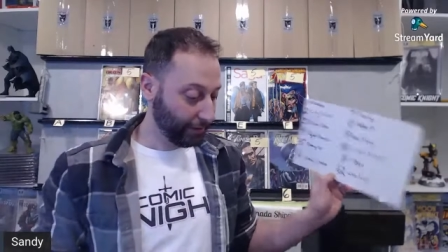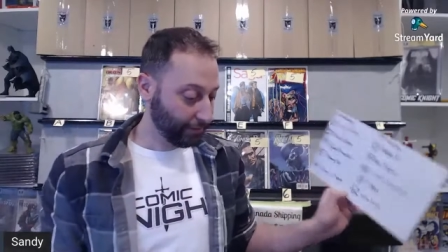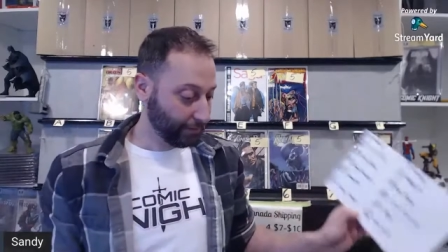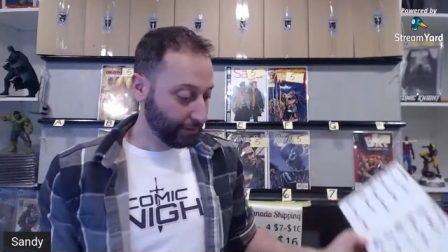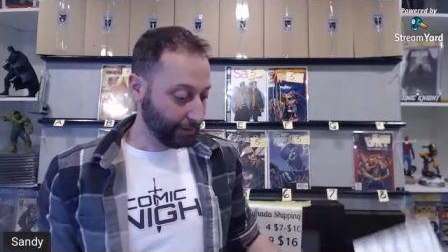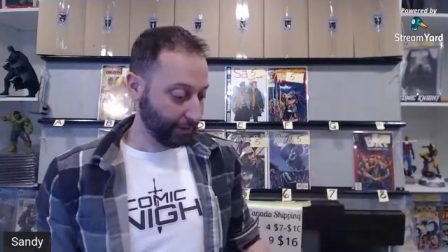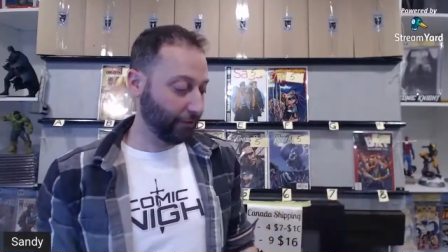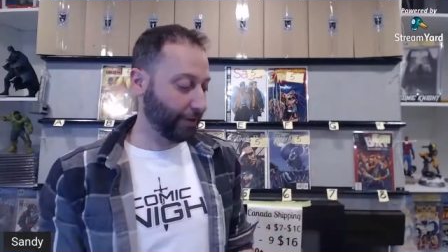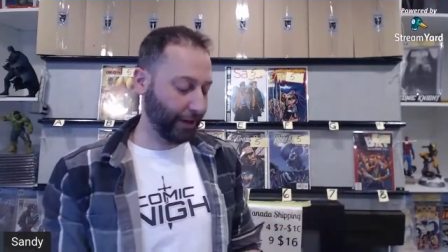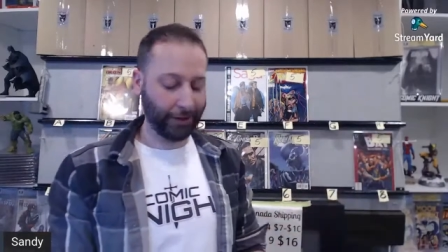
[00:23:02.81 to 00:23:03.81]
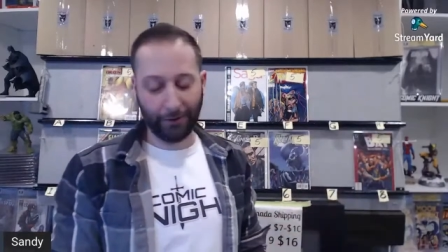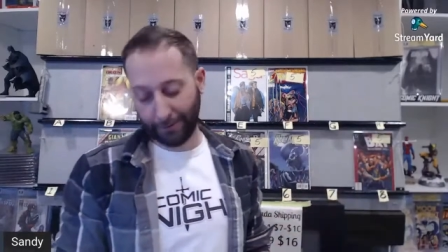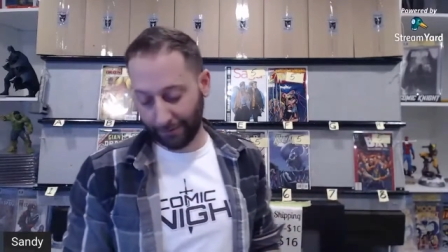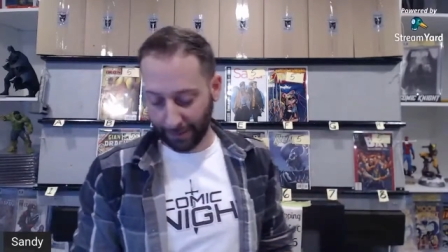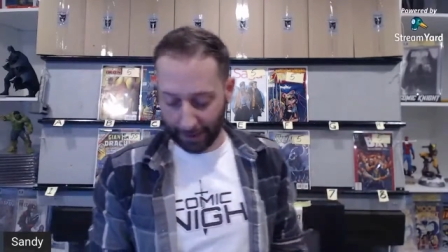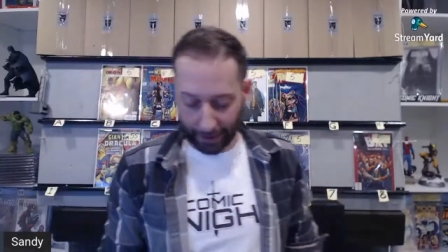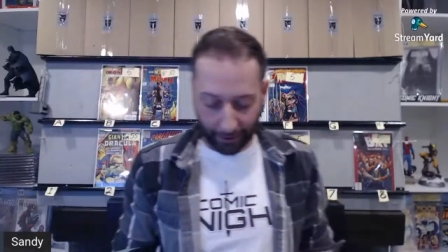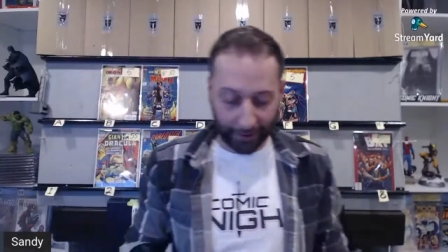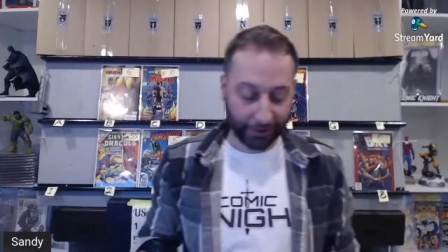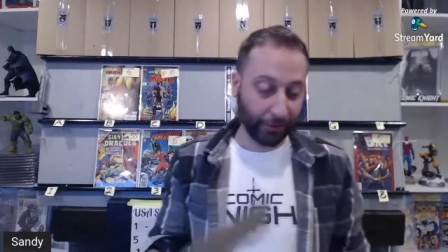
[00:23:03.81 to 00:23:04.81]
I'm not gonna run. I'm gonna take my time.
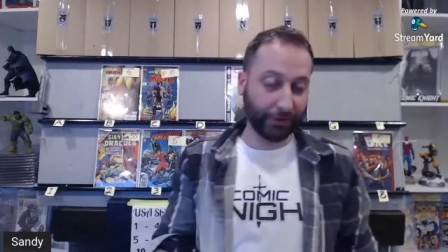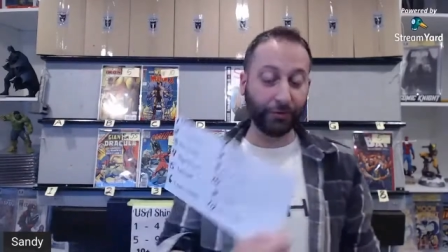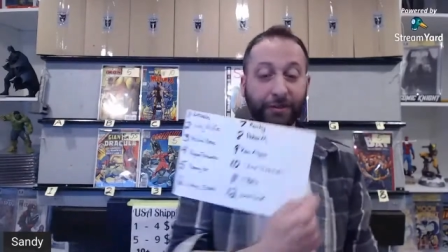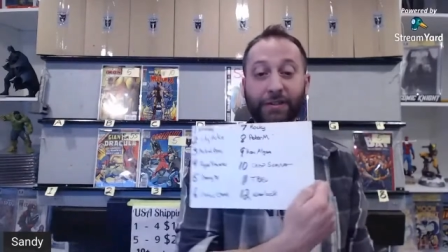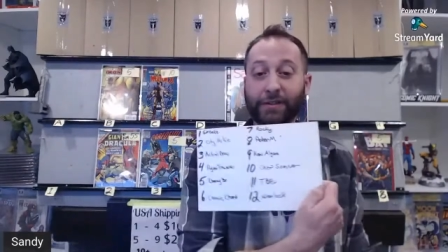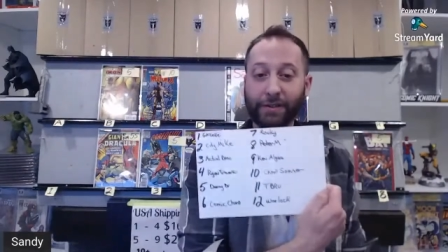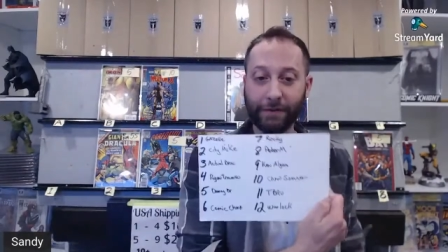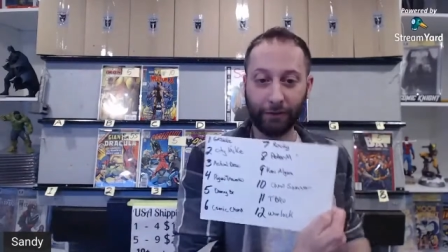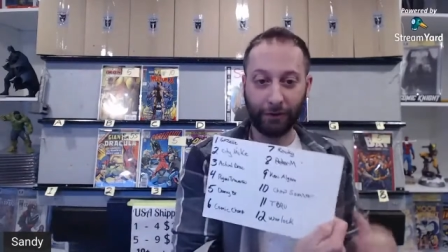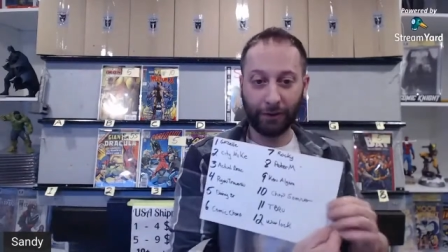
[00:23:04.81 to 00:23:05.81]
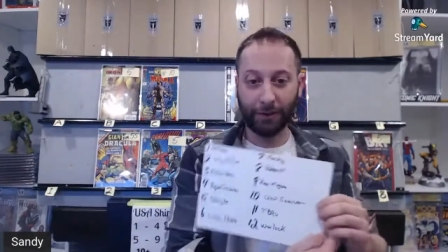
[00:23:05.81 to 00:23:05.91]
Okay, so as soon as this is full,